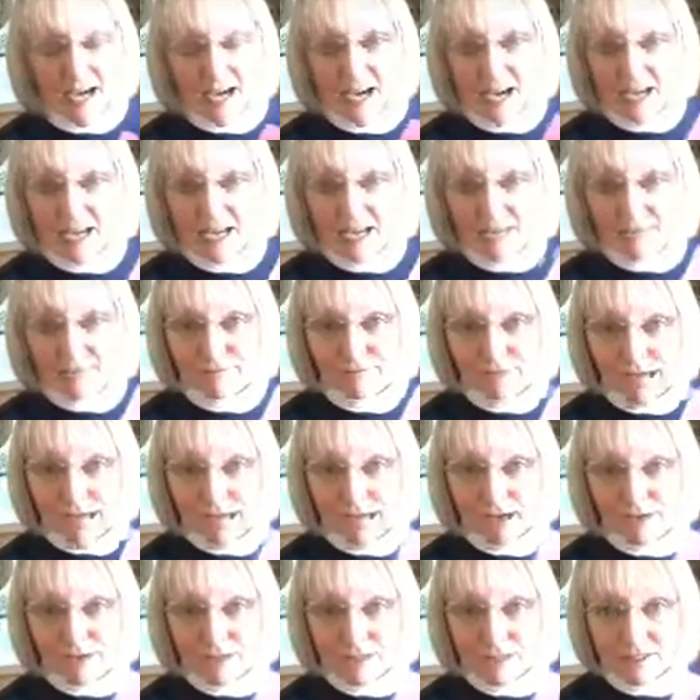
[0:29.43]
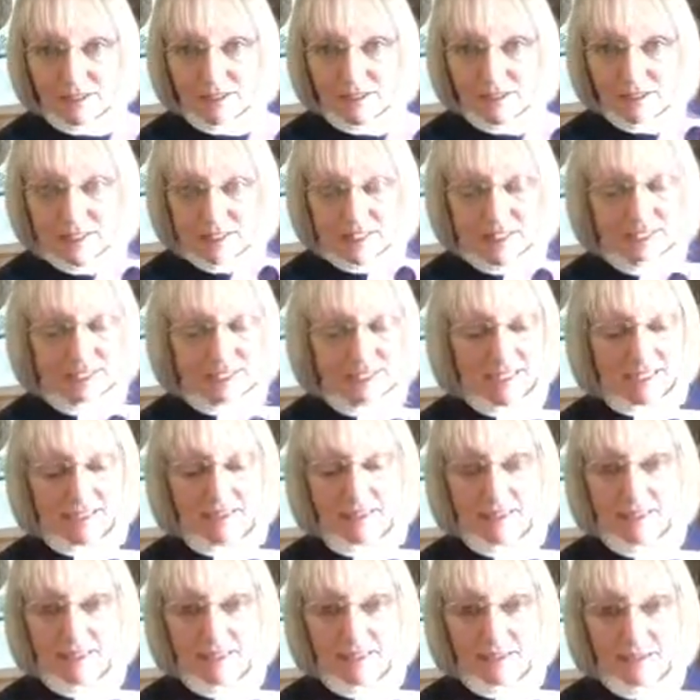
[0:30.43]
I found this
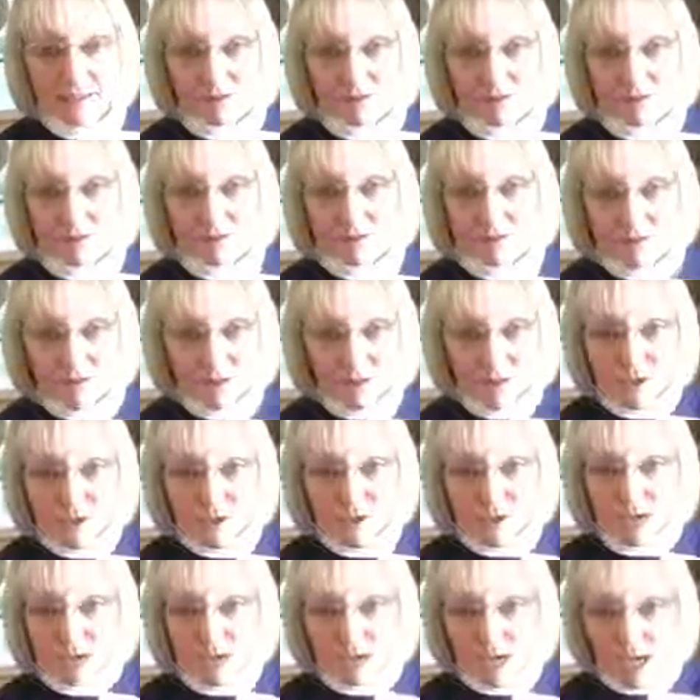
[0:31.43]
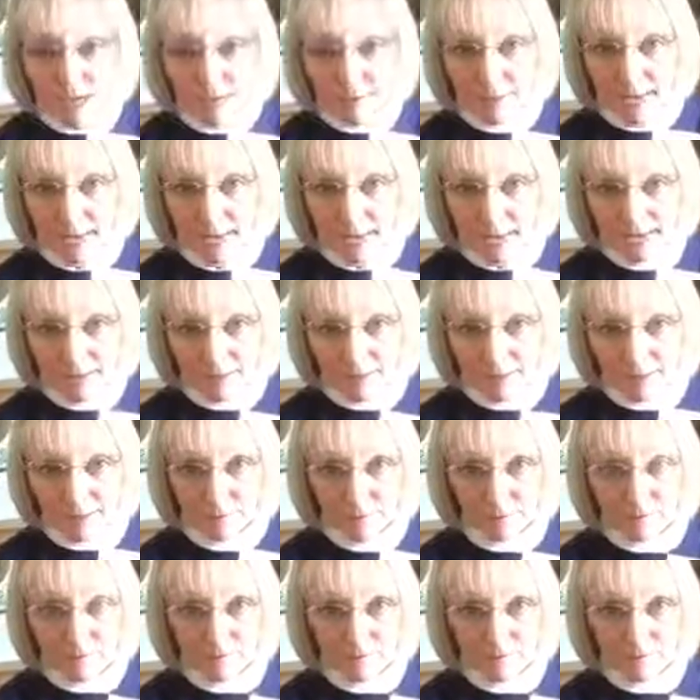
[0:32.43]
little doorknob hanger,